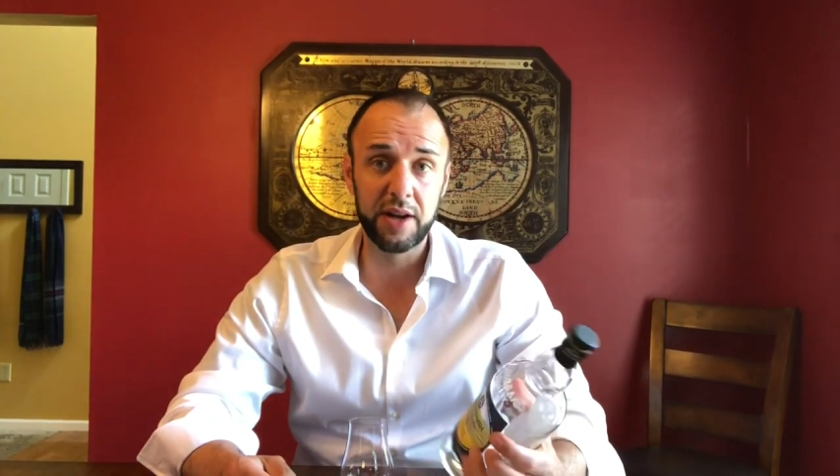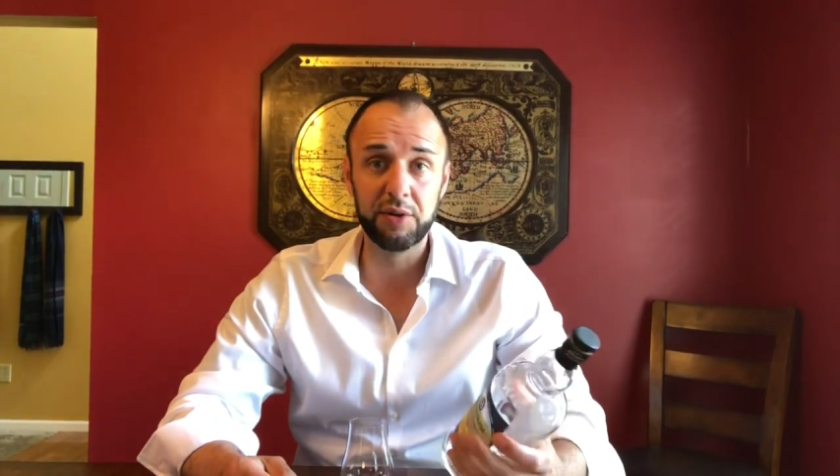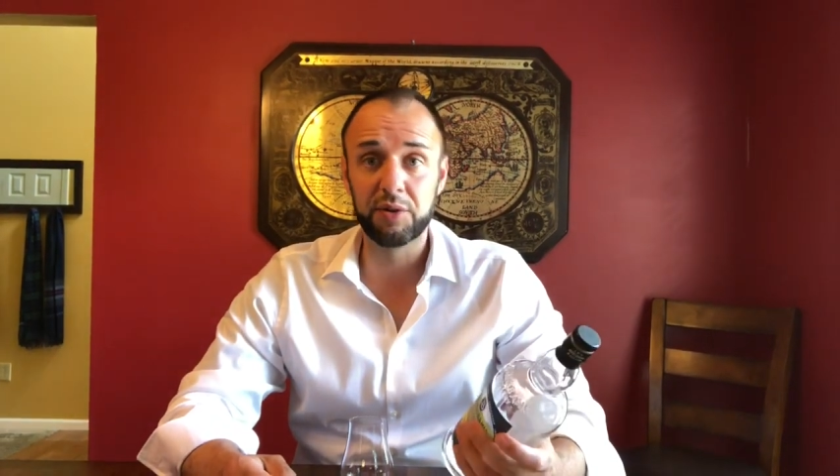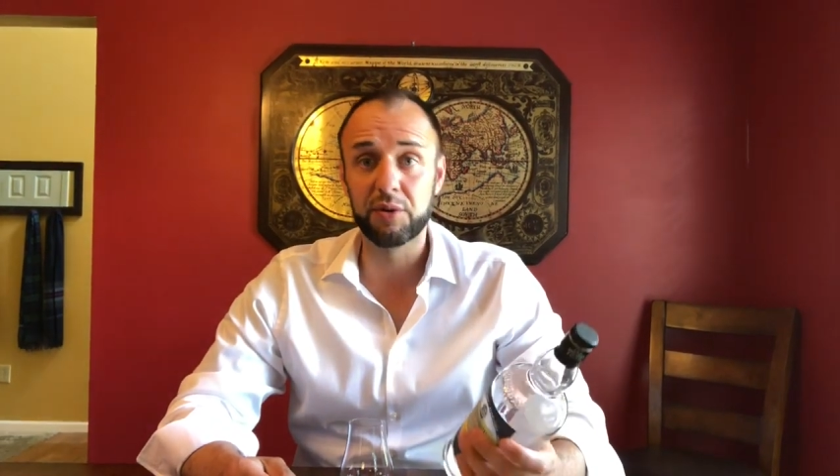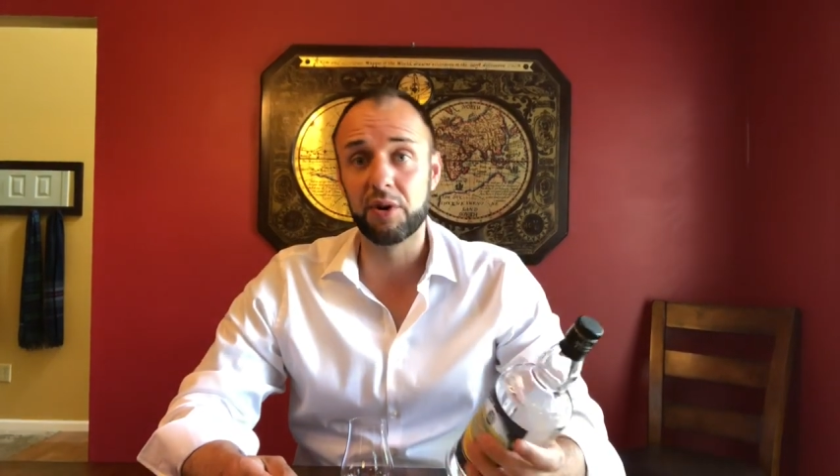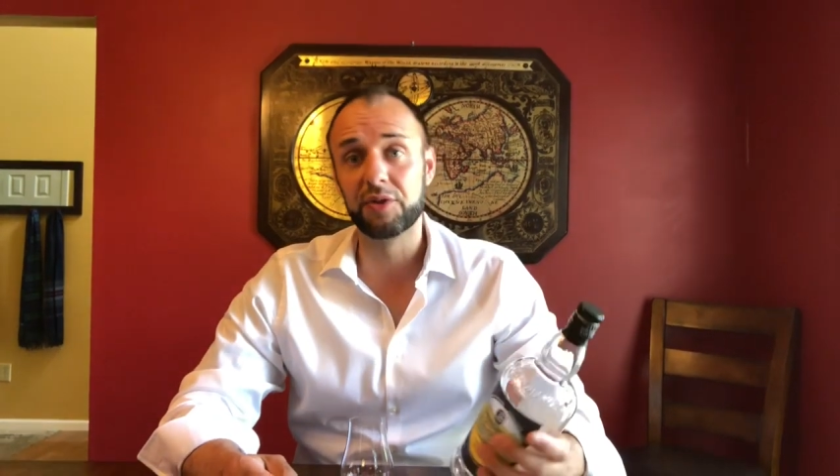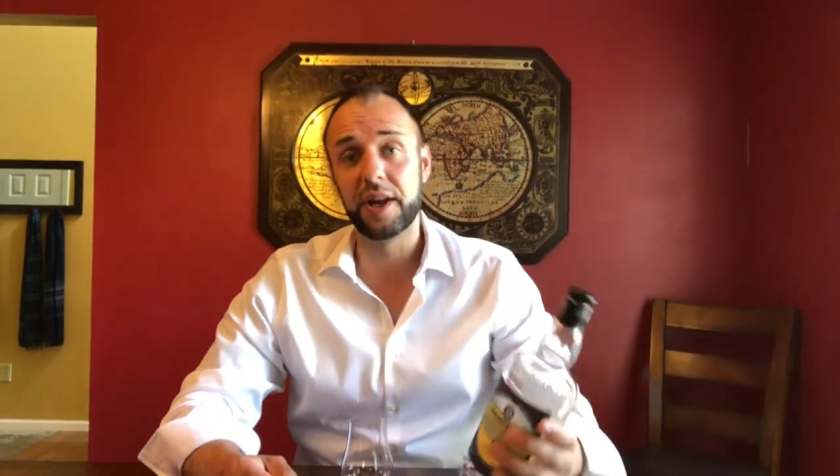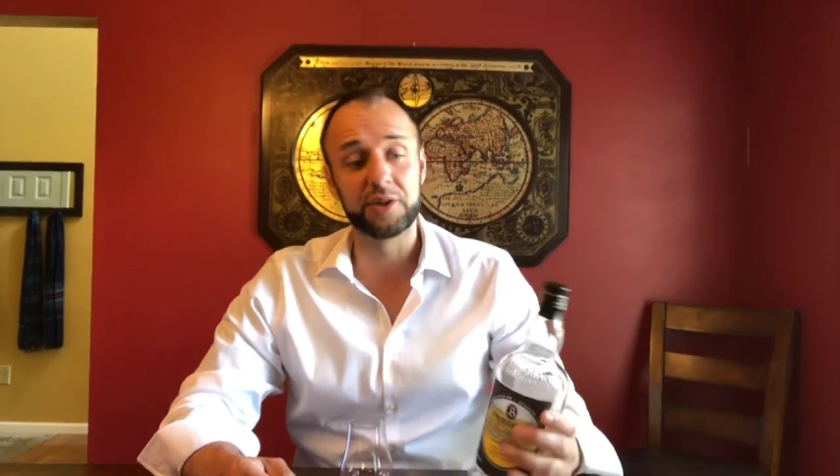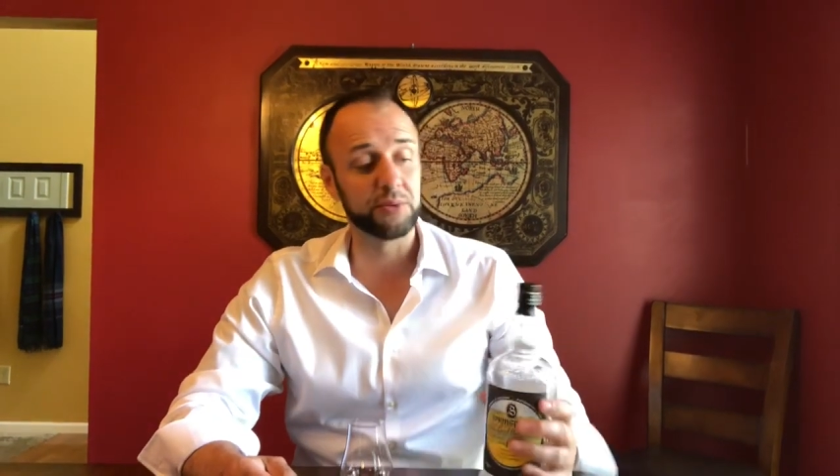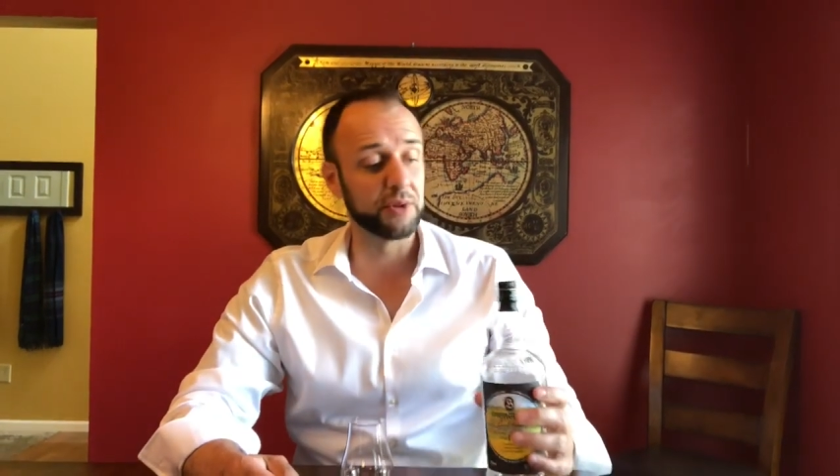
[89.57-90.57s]
I know they're all
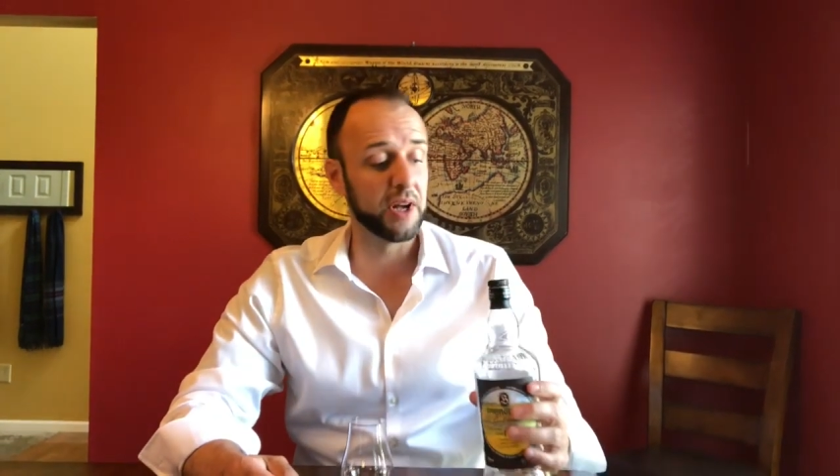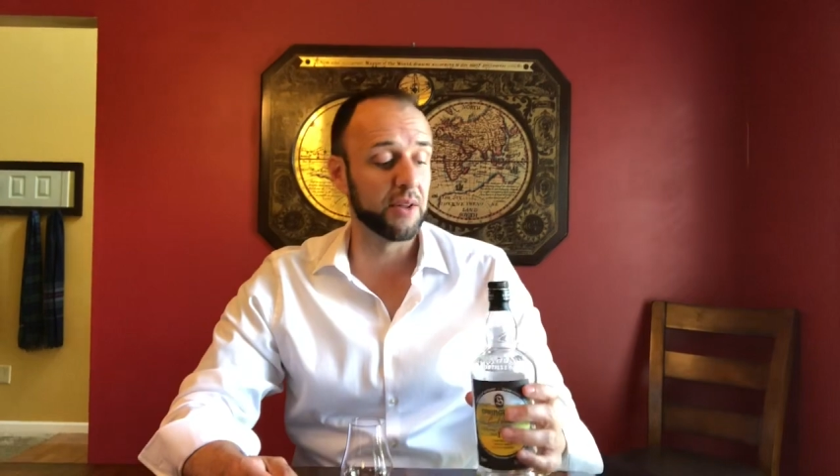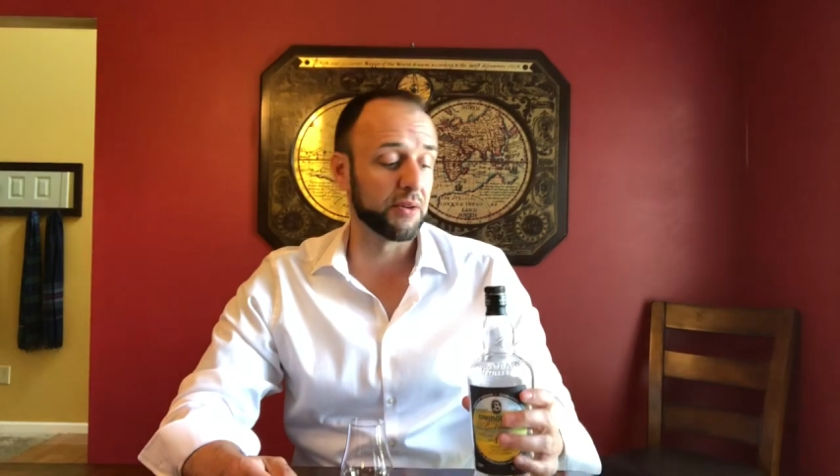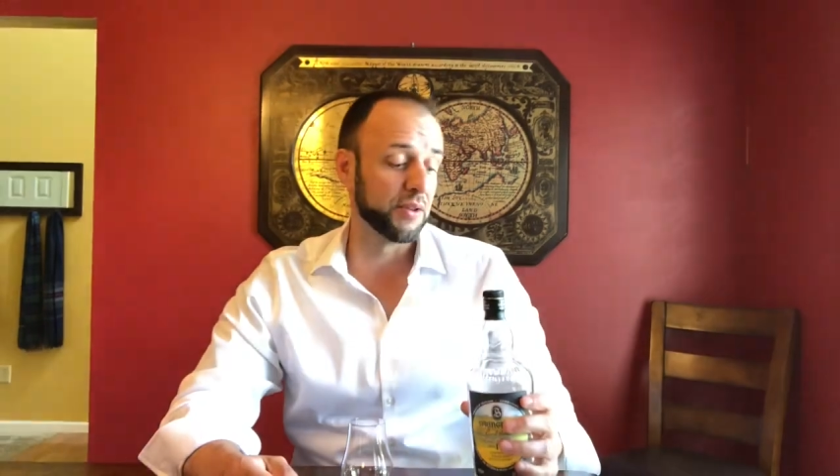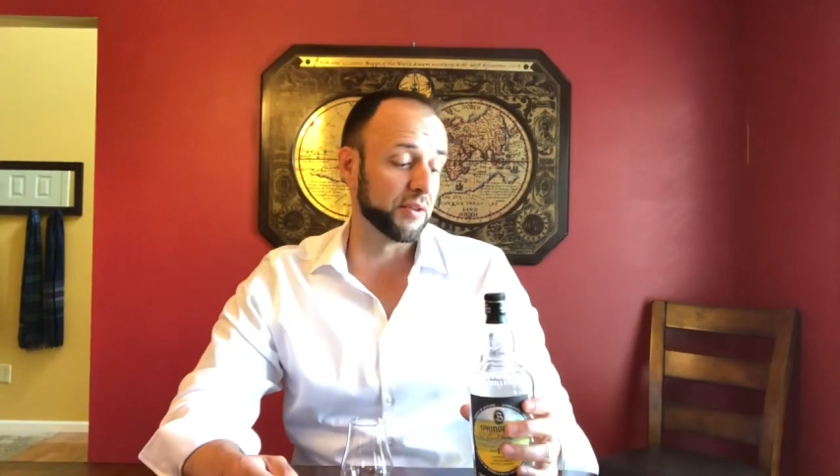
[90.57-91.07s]
natural color and